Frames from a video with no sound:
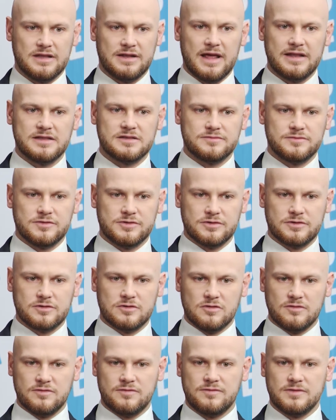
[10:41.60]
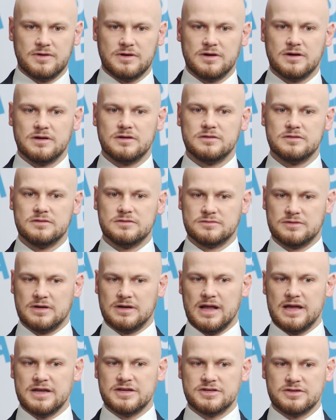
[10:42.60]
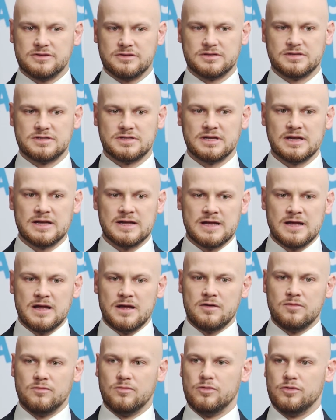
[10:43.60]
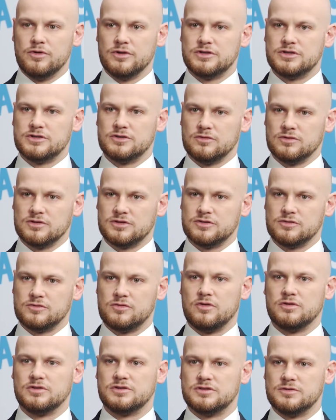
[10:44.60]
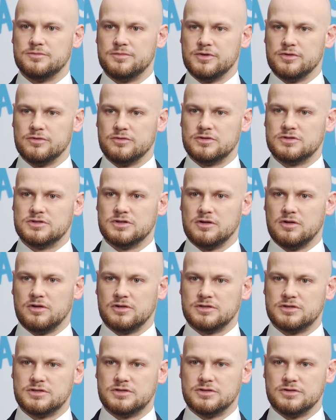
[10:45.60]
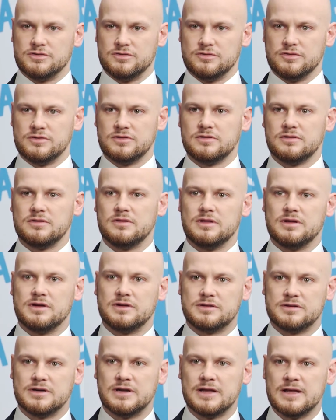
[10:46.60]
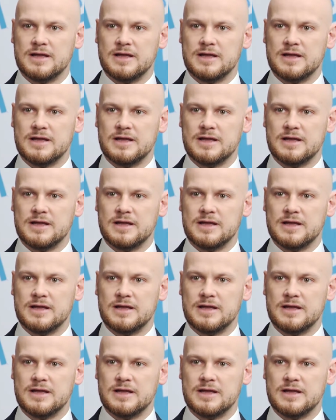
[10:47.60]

the network of uh, relations, which also contributes a lot to their